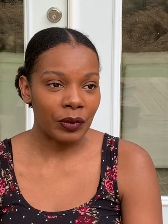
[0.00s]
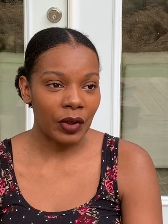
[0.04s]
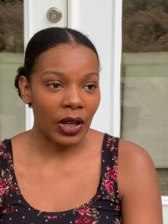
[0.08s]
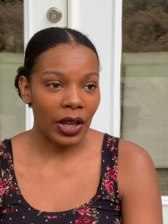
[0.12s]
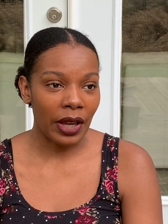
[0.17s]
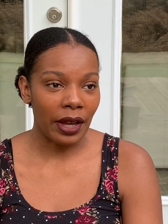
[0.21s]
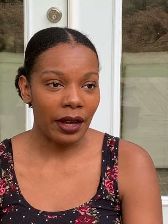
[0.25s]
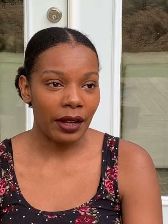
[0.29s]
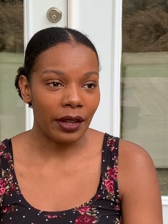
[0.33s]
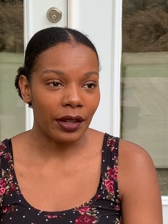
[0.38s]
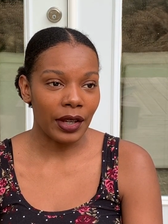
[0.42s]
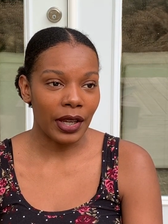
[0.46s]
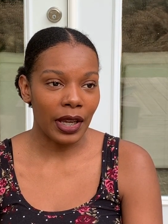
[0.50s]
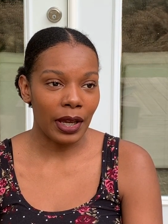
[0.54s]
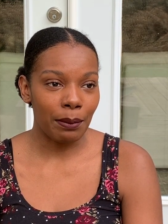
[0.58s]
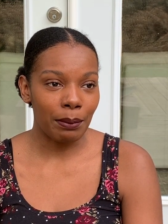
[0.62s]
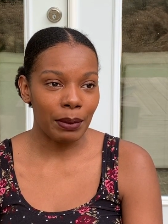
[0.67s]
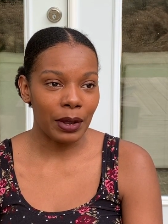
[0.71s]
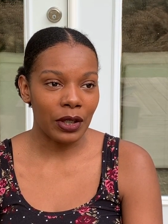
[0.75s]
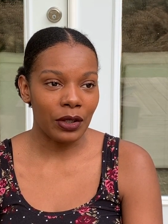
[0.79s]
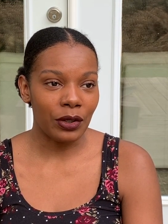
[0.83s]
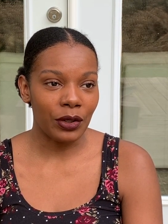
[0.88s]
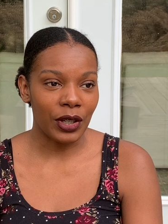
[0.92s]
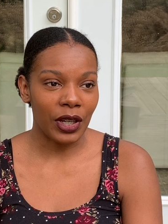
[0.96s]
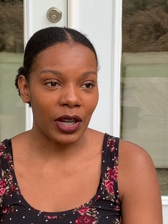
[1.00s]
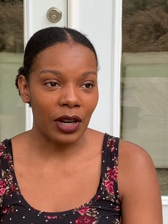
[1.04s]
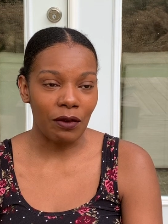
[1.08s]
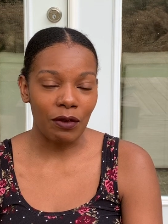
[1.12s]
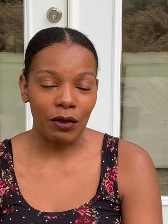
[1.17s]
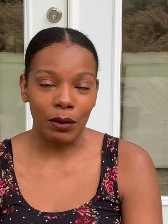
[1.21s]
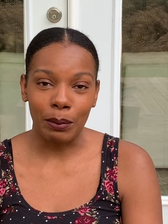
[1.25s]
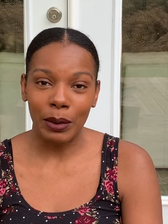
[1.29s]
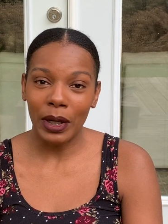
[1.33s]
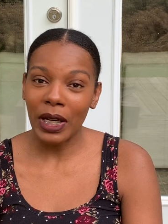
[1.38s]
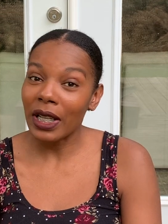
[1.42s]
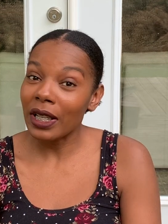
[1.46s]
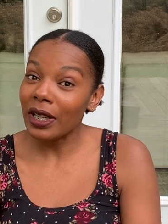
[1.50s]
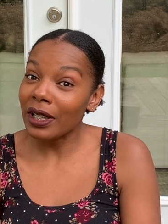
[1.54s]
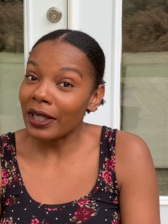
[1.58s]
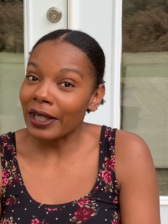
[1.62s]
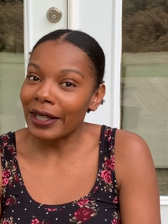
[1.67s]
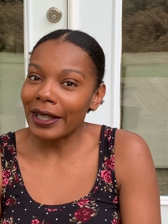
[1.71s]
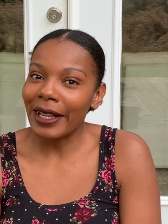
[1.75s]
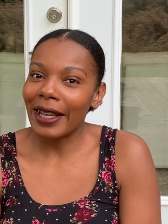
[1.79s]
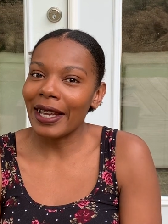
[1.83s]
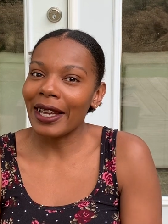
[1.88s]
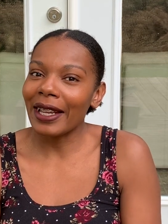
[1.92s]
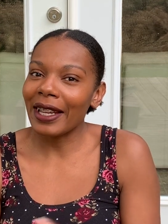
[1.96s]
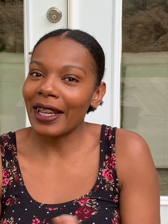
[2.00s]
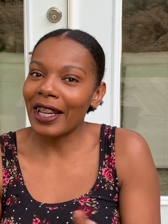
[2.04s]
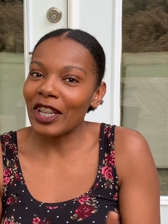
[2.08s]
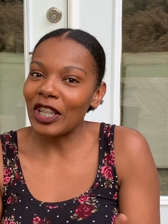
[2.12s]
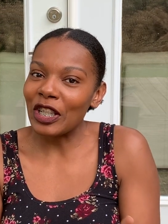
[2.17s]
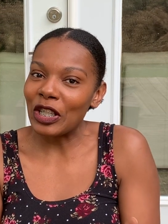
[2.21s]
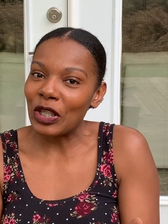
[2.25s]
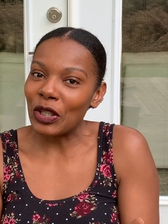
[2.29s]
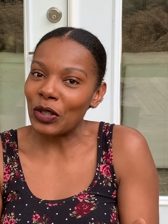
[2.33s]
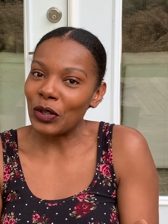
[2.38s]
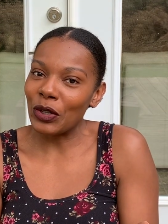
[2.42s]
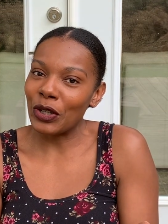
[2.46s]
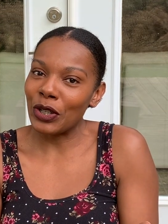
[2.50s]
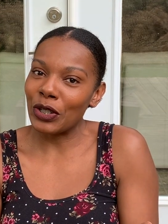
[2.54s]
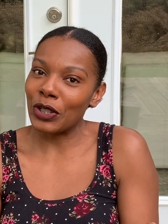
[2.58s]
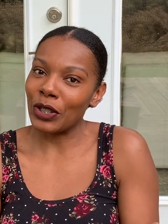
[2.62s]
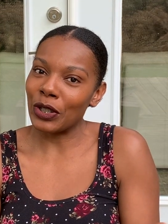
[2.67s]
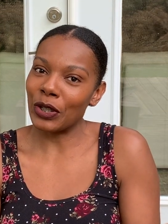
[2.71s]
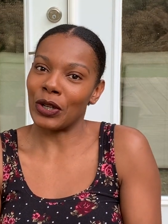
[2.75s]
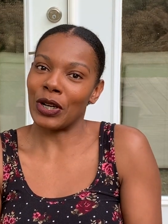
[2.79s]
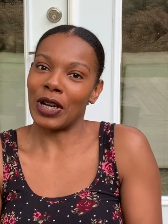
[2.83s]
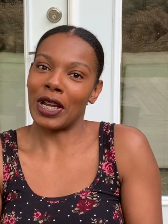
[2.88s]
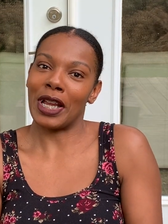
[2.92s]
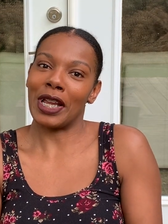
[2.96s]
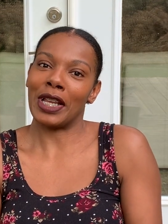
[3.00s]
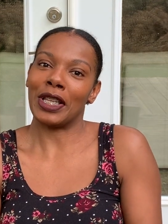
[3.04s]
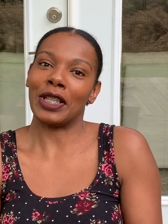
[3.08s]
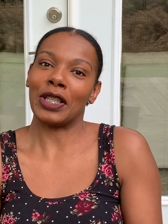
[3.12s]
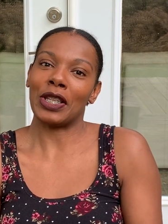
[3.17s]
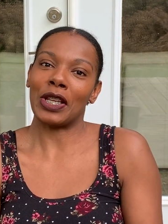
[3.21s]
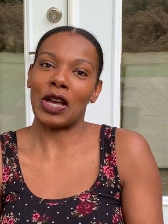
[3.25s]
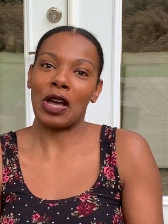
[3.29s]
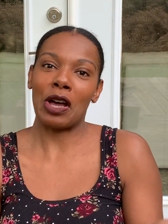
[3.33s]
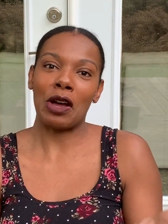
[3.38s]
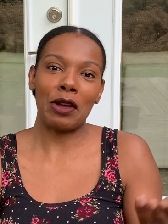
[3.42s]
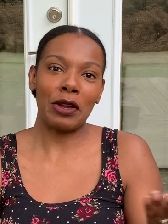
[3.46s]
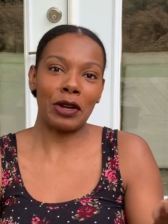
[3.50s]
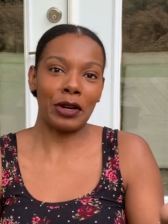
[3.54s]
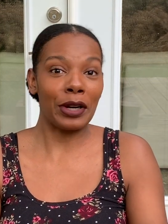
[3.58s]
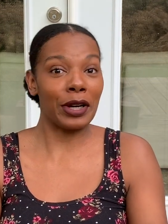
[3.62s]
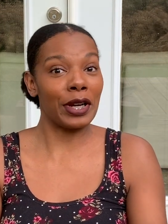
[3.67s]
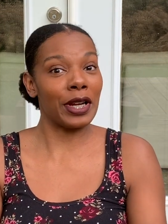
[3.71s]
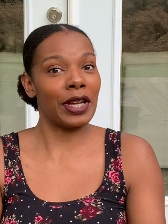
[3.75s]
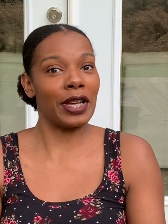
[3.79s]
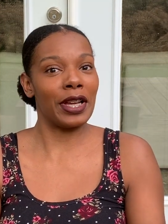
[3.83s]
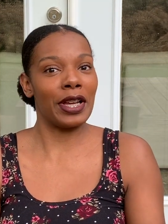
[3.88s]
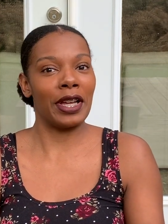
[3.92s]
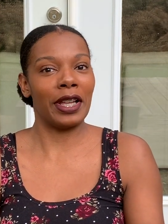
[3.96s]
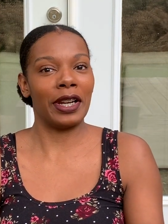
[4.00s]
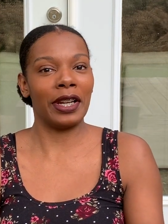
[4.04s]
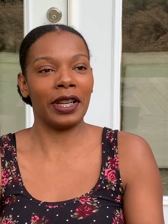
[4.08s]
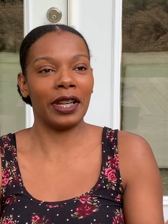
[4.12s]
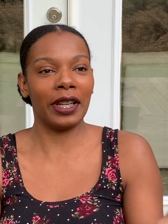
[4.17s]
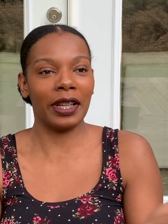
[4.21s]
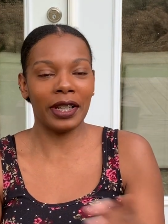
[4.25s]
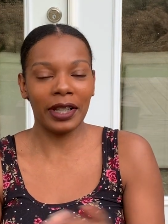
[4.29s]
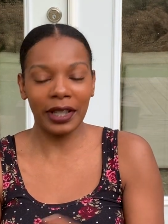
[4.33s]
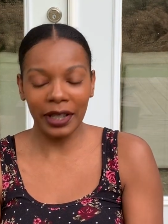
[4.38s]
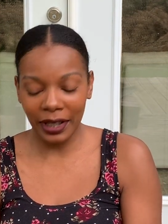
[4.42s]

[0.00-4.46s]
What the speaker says: Yeah, you can't be too careful, but you can't catch it through your screen, so you're good.